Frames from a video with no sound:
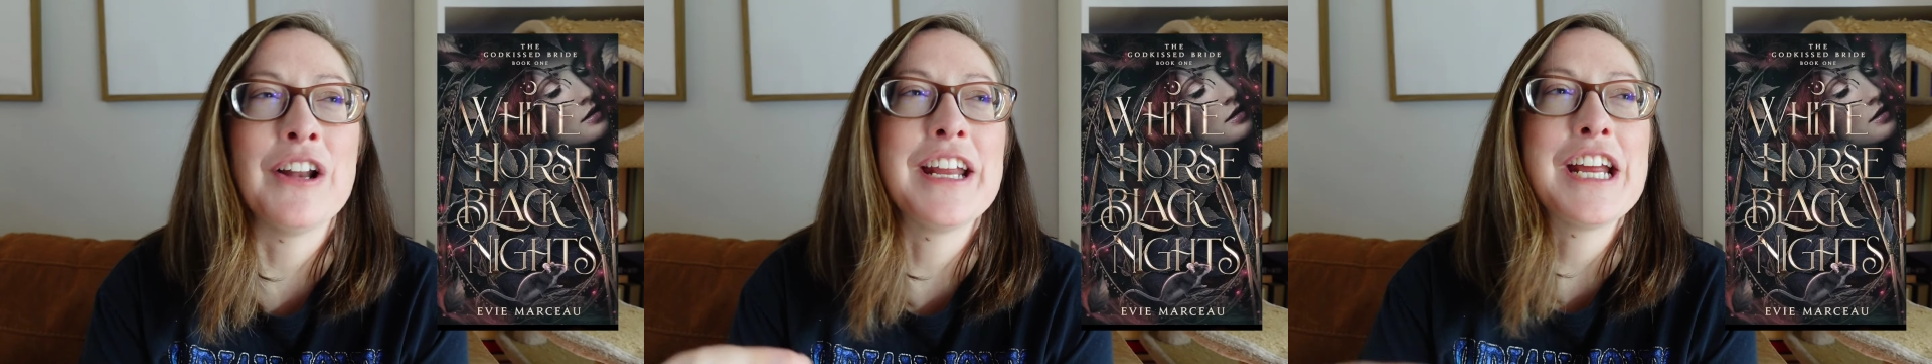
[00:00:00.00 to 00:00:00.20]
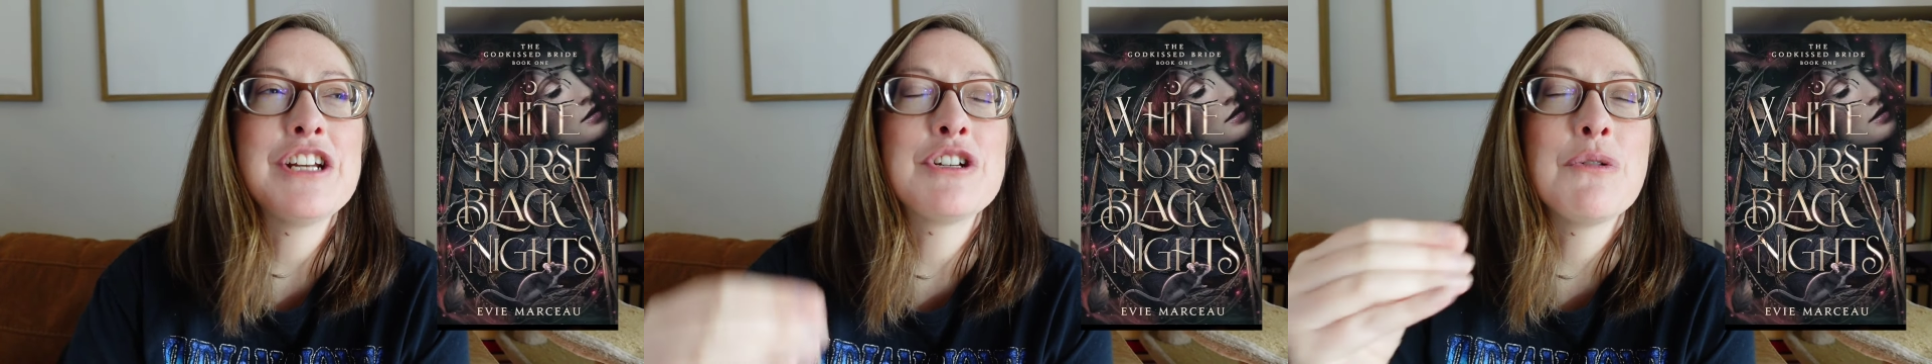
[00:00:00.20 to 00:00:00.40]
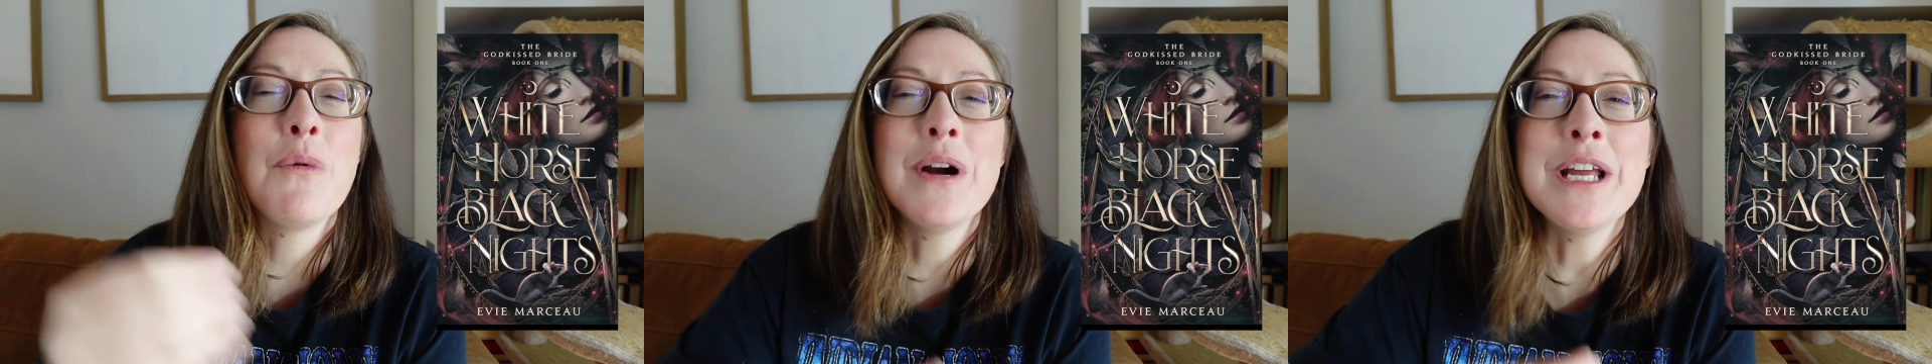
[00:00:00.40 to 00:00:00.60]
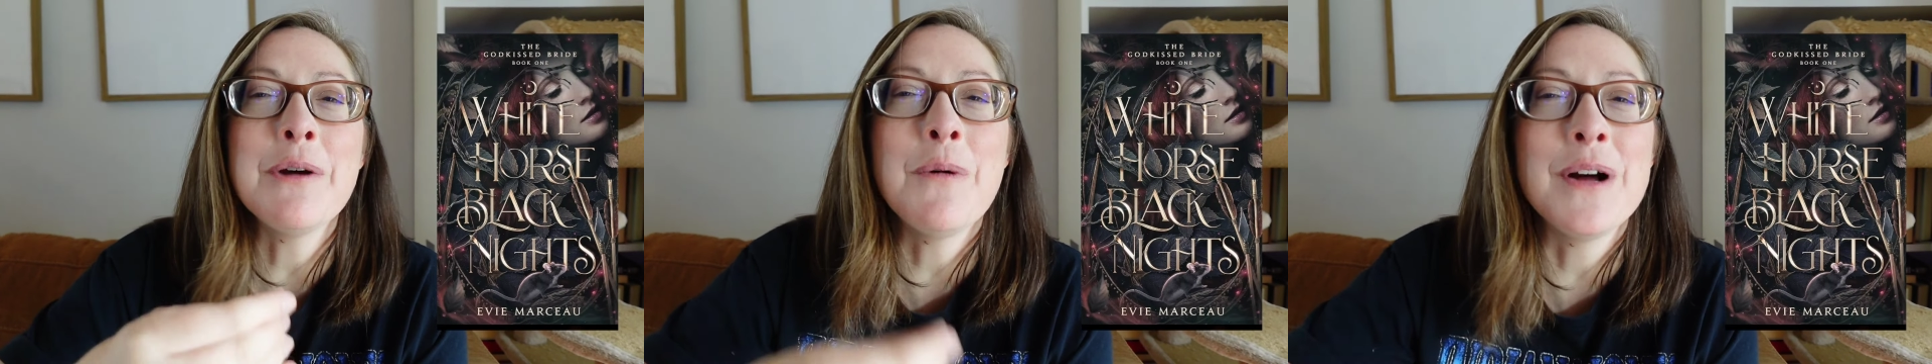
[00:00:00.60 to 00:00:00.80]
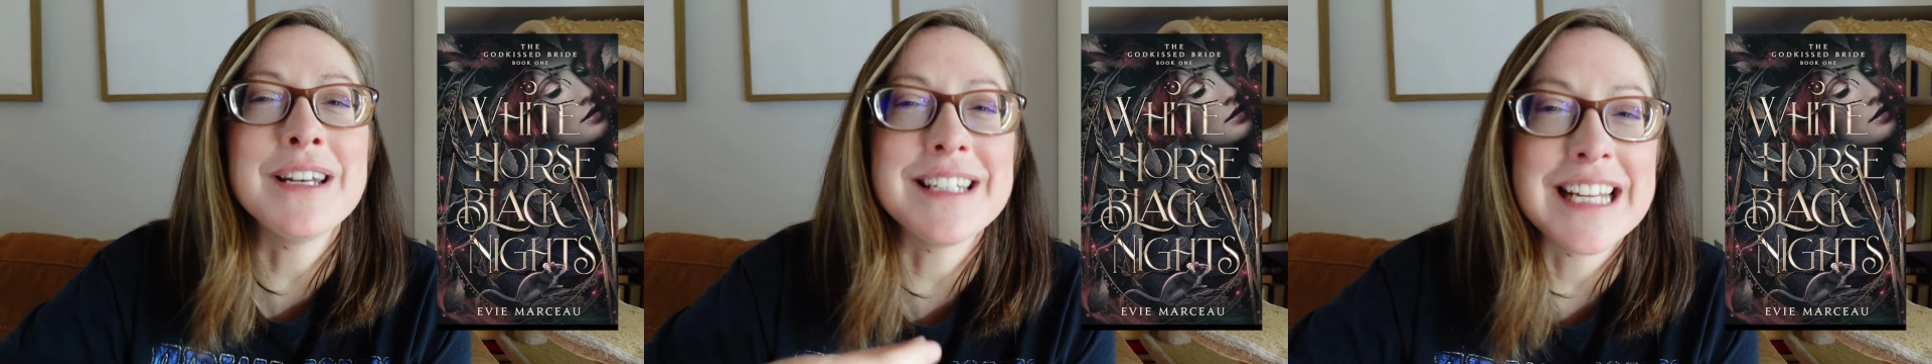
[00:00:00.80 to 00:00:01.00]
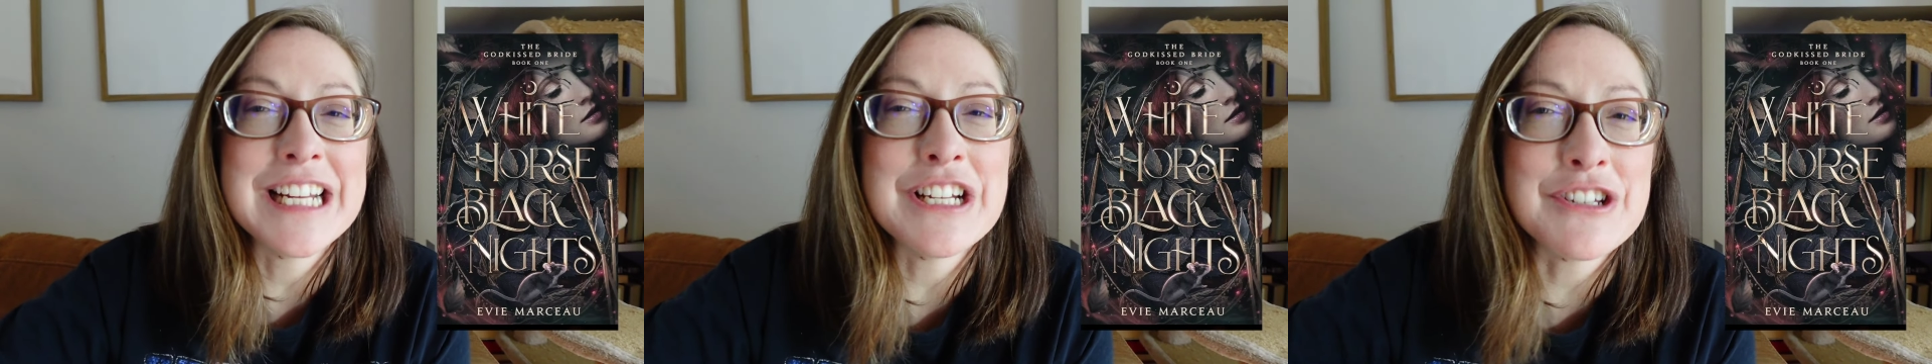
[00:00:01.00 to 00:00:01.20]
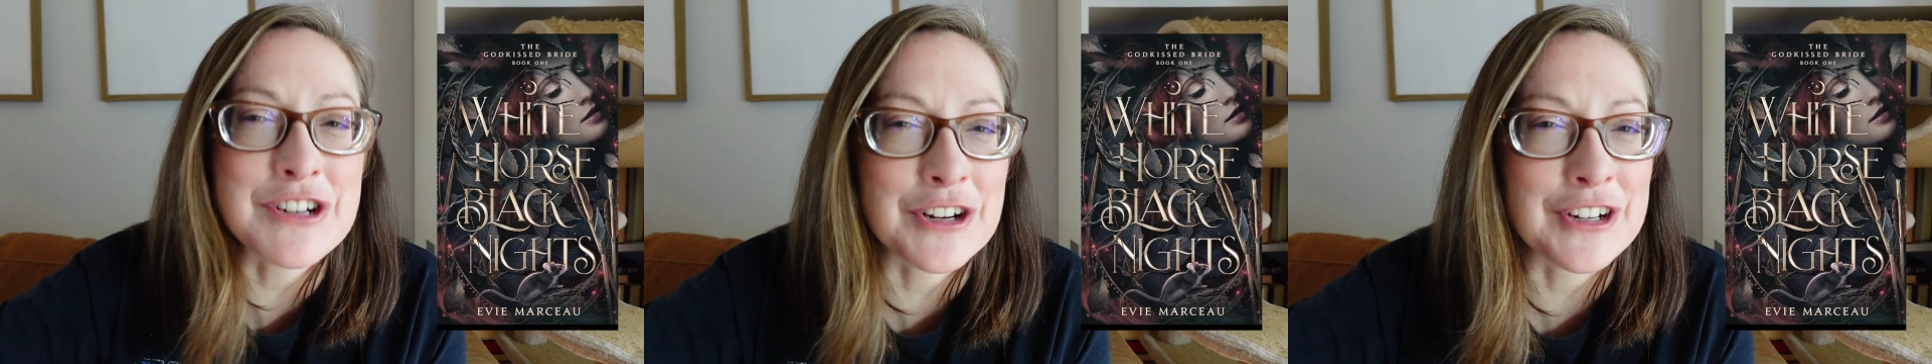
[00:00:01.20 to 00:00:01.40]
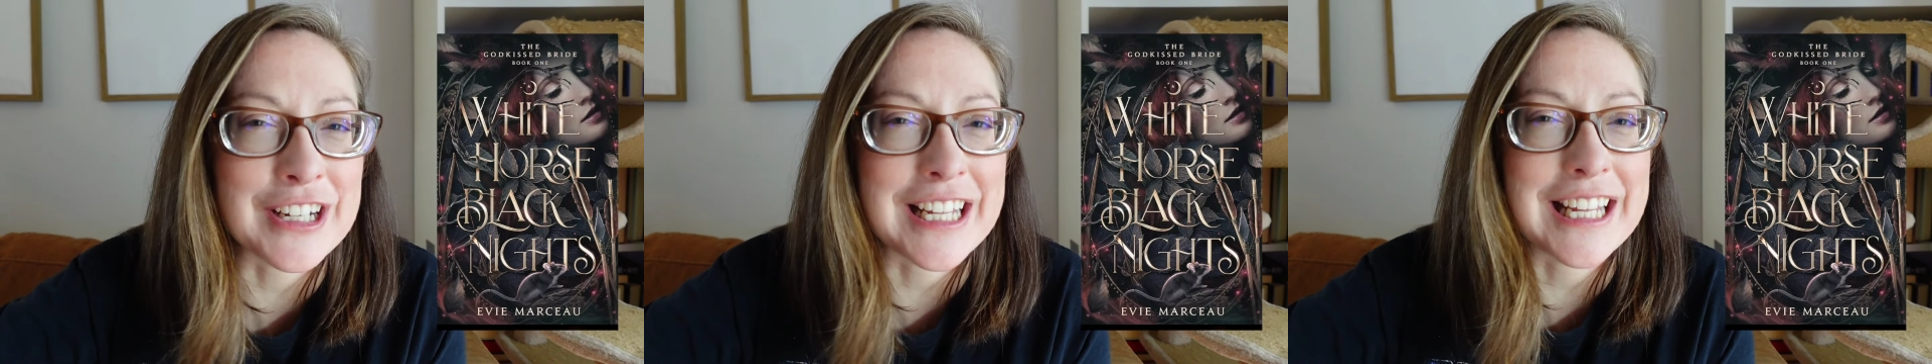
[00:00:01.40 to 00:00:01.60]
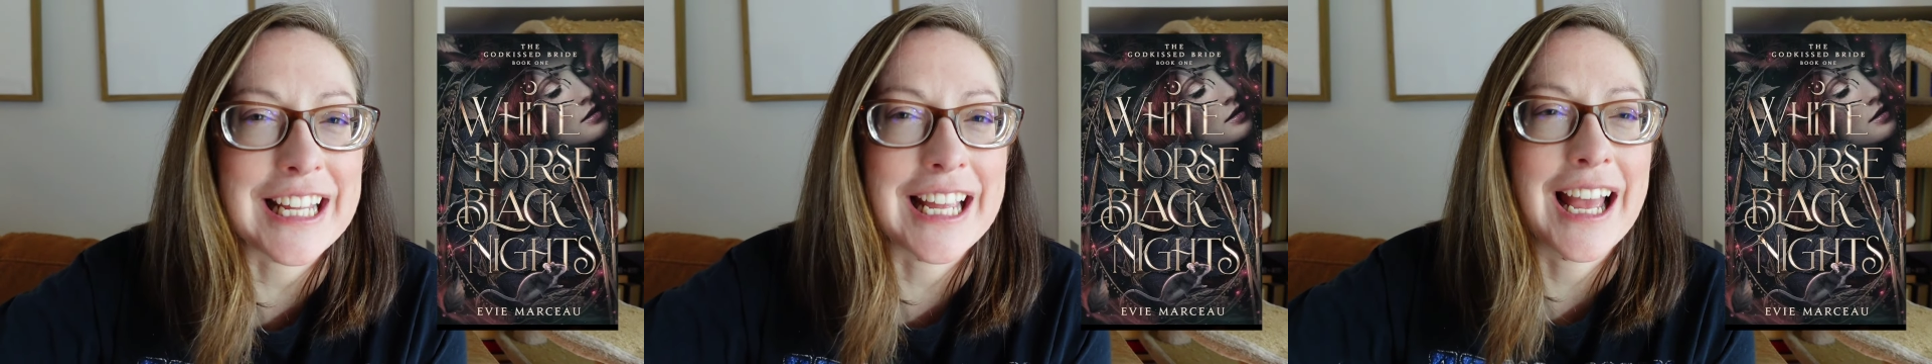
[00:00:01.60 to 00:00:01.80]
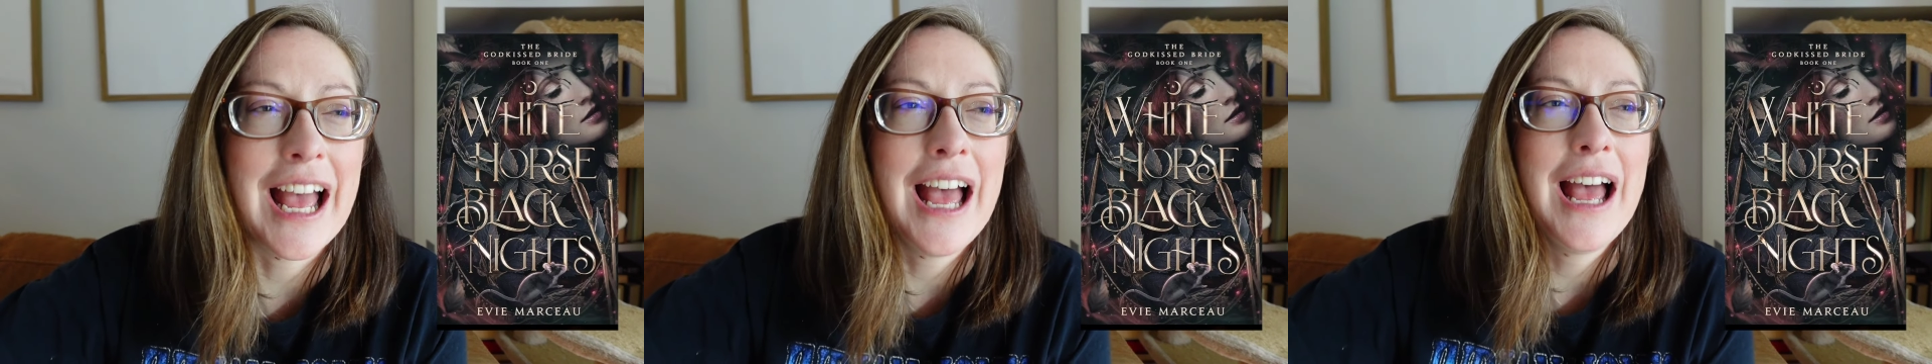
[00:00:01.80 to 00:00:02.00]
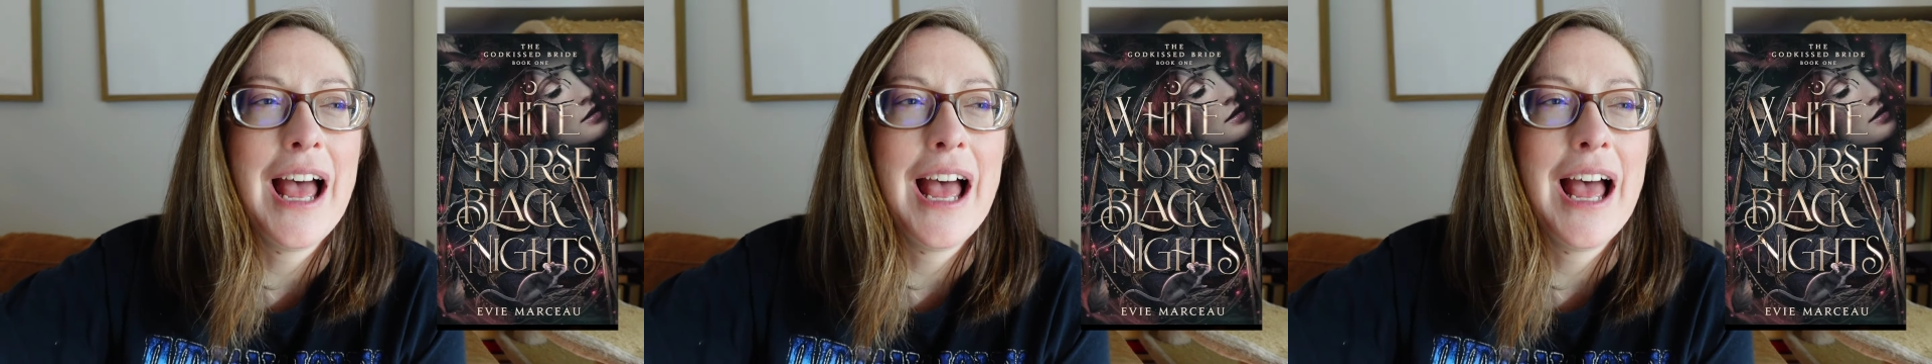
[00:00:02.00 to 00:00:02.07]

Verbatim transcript: on a 21 day journey